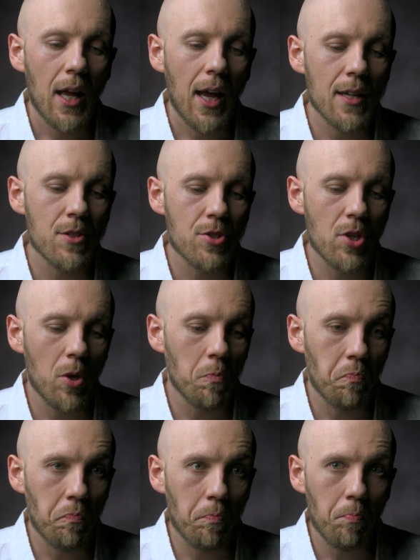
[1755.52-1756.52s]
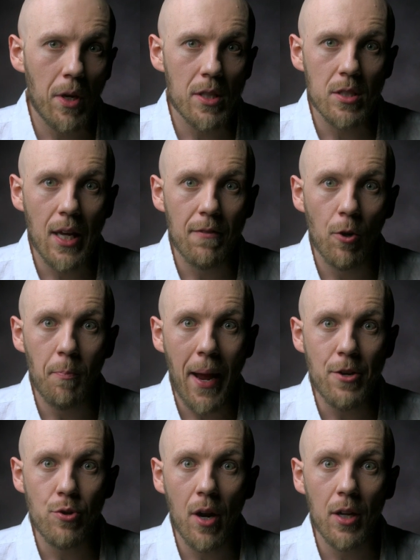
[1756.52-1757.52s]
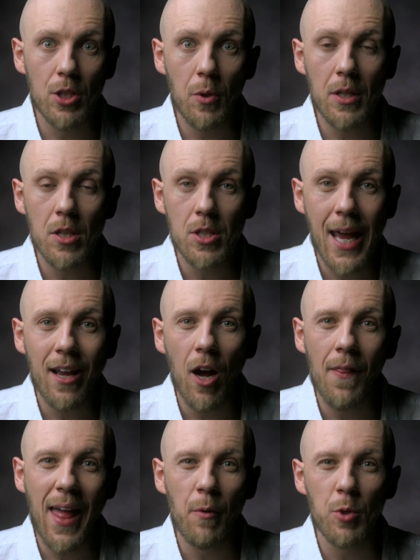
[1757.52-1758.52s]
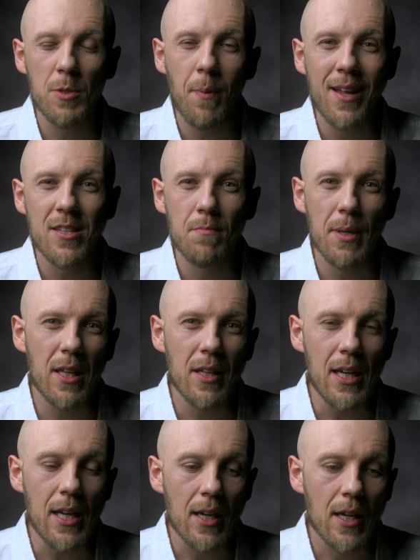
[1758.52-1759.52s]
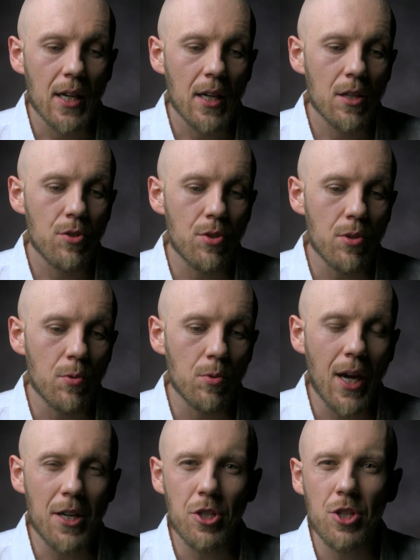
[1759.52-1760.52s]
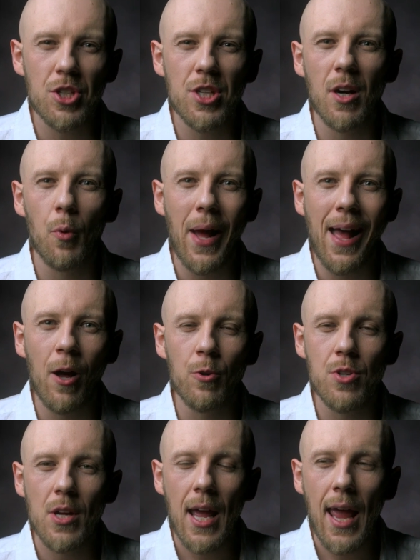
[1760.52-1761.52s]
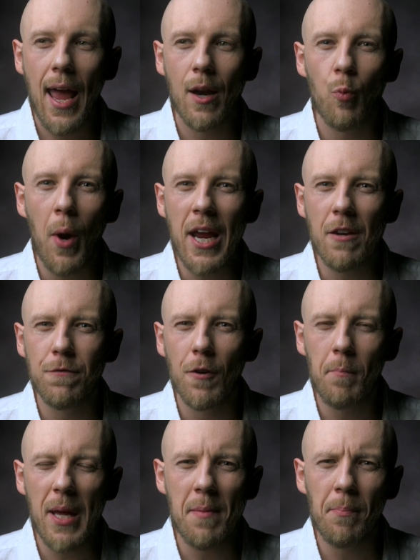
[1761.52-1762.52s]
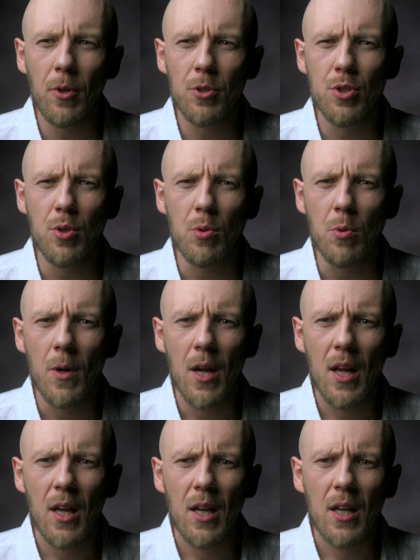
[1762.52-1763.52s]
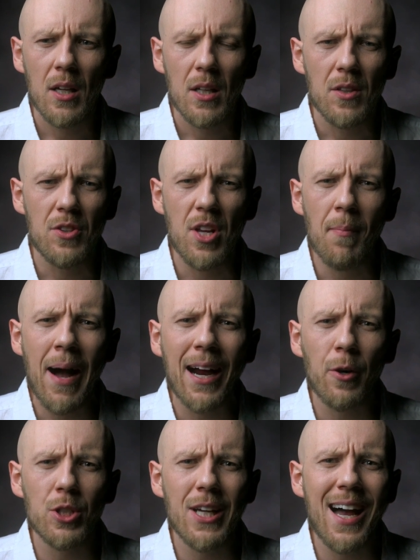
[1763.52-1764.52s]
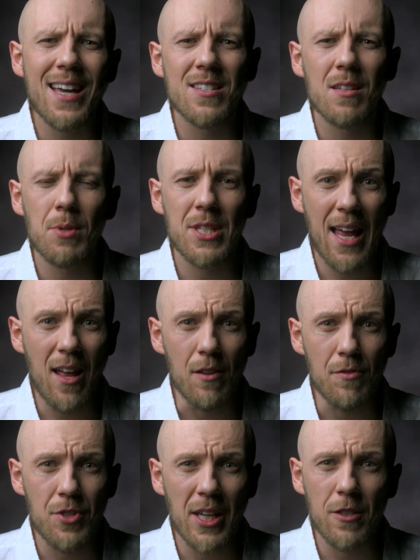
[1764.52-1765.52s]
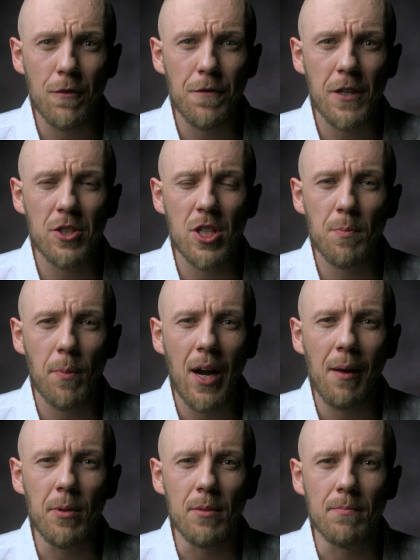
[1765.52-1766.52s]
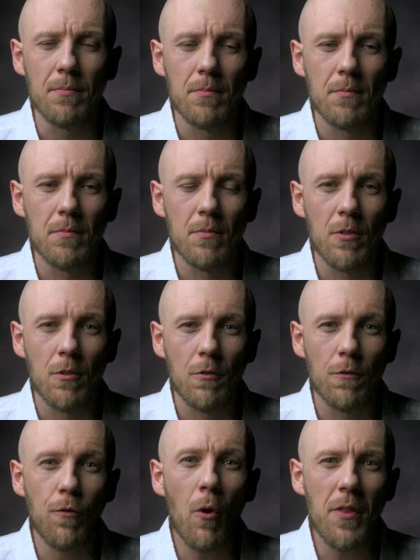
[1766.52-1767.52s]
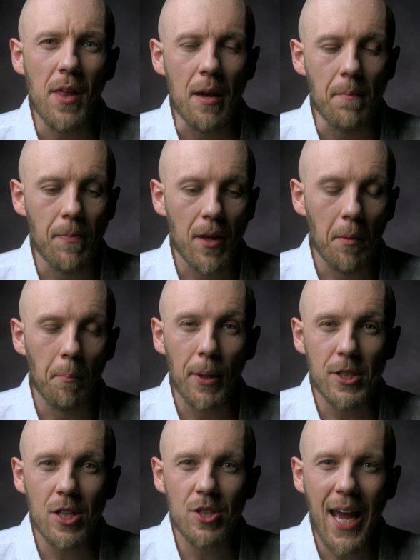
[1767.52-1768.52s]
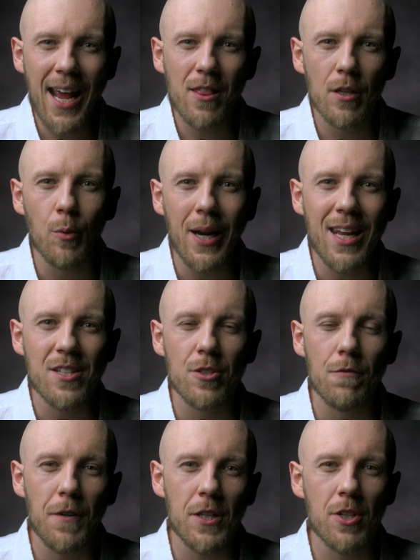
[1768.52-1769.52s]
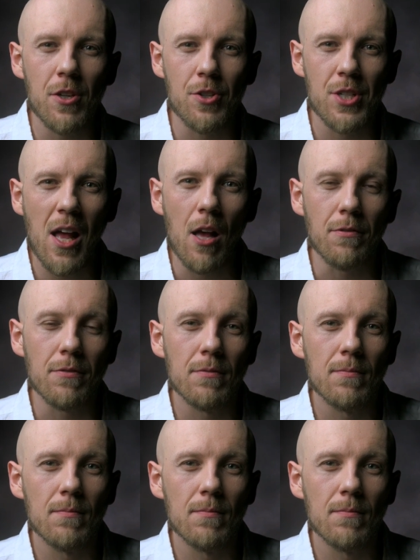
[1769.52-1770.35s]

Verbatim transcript: And so it's like their patriotic duty to take on that responsibility, to not just sit around and wait for people to democratize themselves and to fix this problem for them, but to take the reins and to fix it yourself.